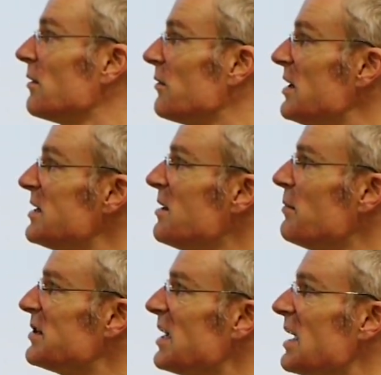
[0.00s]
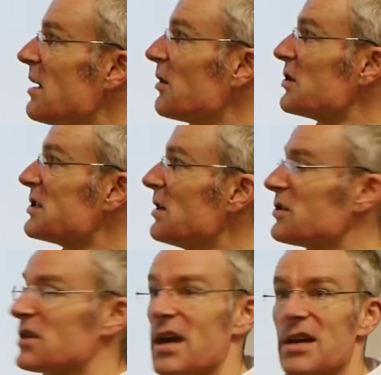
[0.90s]
These numbers here are the
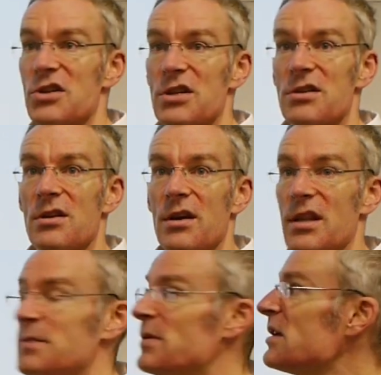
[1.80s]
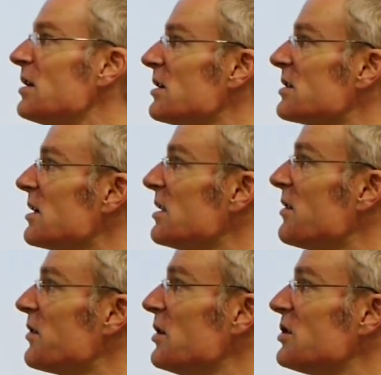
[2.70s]
start of the hashes, and that's because in
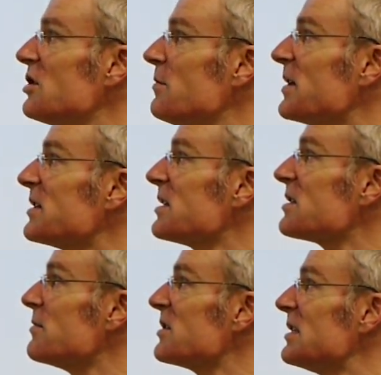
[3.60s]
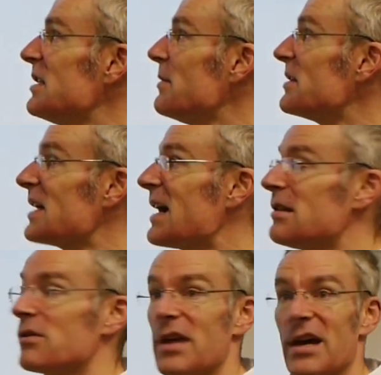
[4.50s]
32-bit systems there's a limit to how
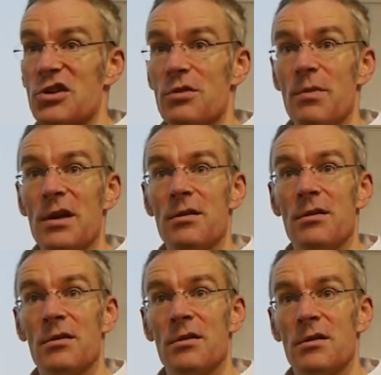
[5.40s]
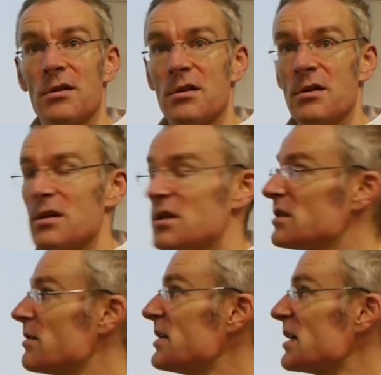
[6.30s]
long the hash can be.
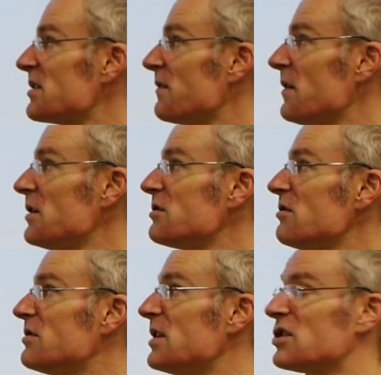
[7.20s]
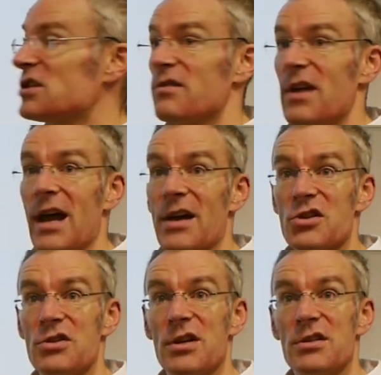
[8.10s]
So it takes the first 2 digits of the
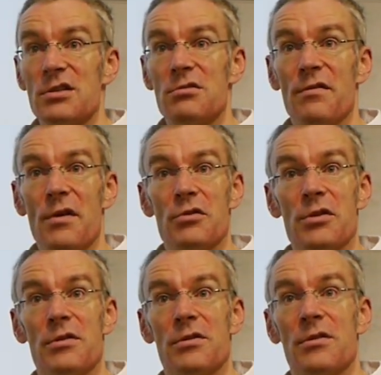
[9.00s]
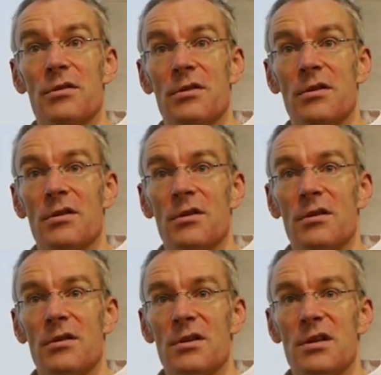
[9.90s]
hash and turns it into a folder,
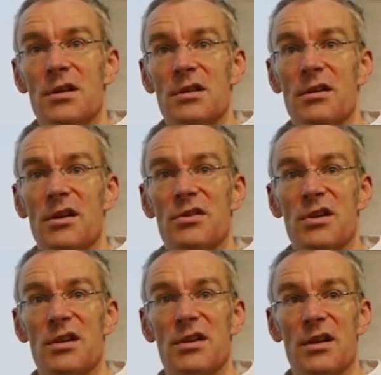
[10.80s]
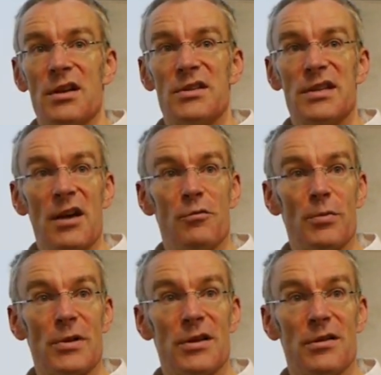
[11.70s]
so it can scale
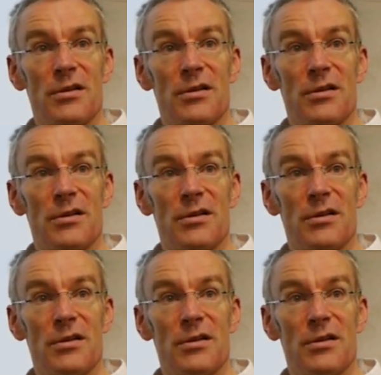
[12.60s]
properly.